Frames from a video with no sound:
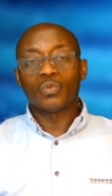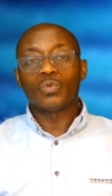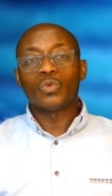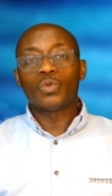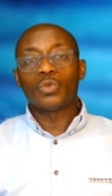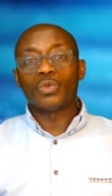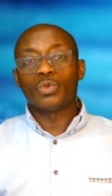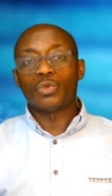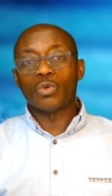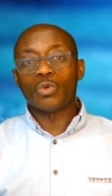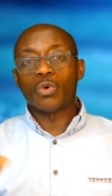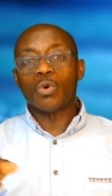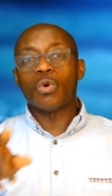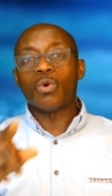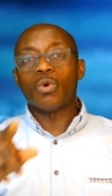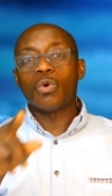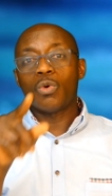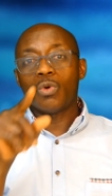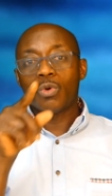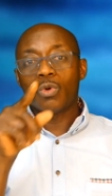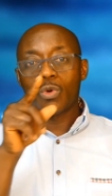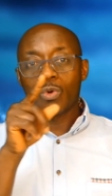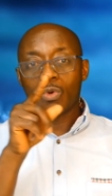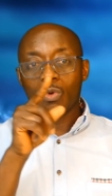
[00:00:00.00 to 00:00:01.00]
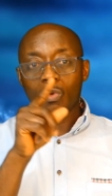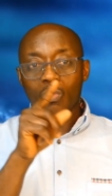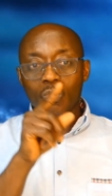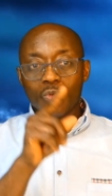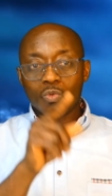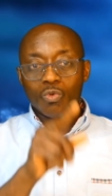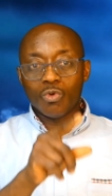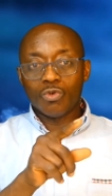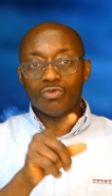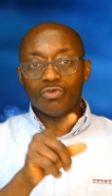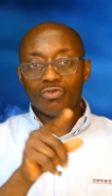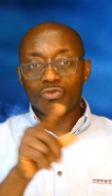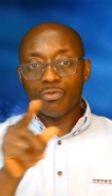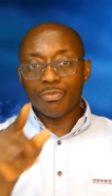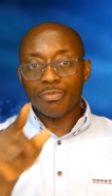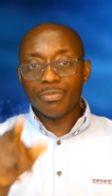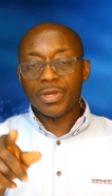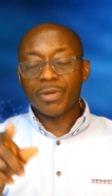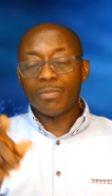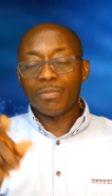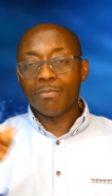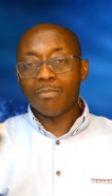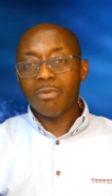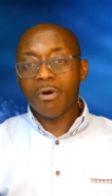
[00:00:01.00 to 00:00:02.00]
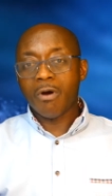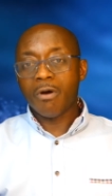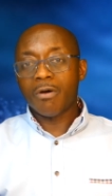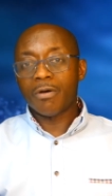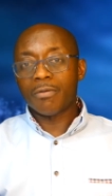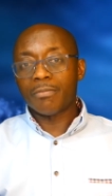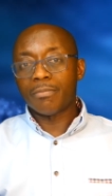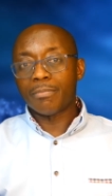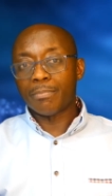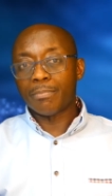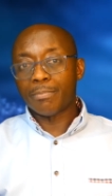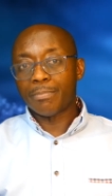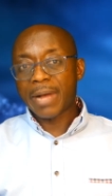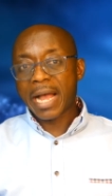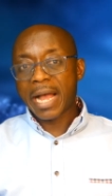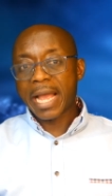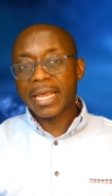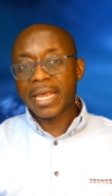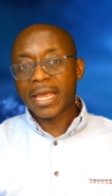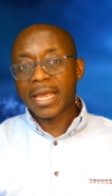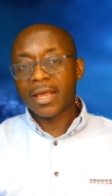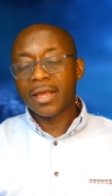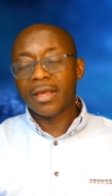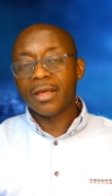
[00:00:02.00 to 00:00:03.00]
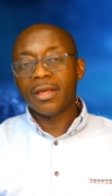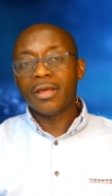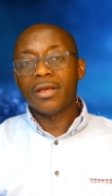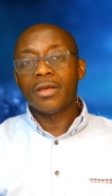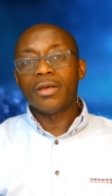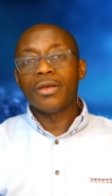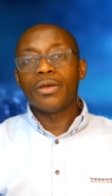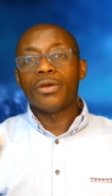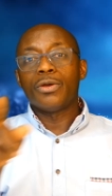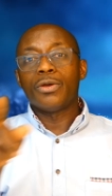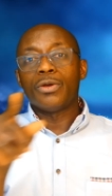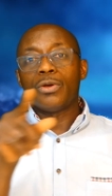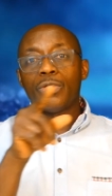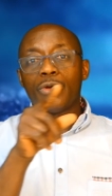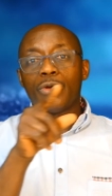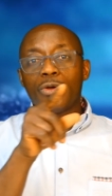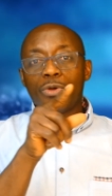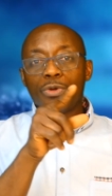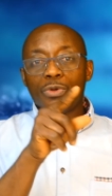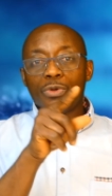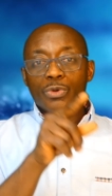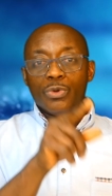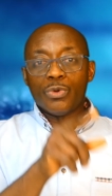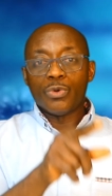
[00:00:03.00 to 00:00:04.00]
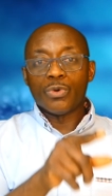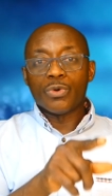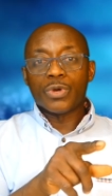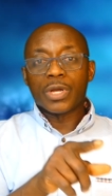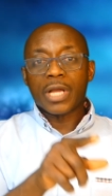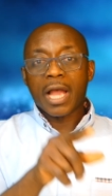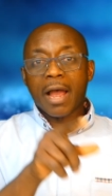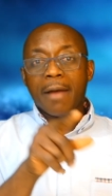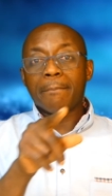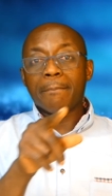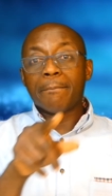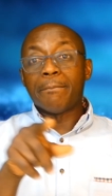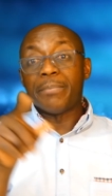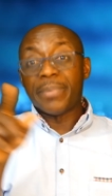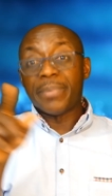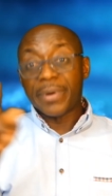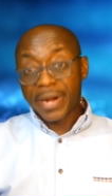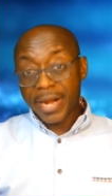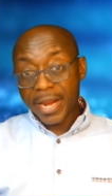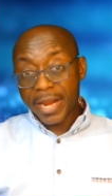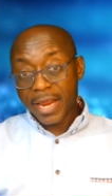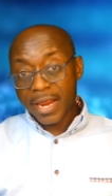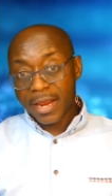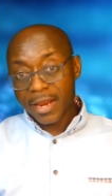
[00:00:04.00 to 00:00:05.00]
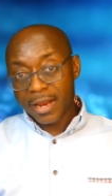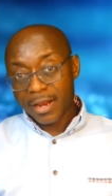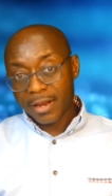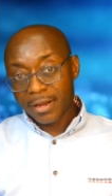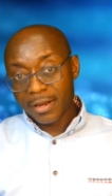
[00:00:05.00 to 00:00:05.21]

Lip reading: So, wo Tumi bo mpaye, you can pray.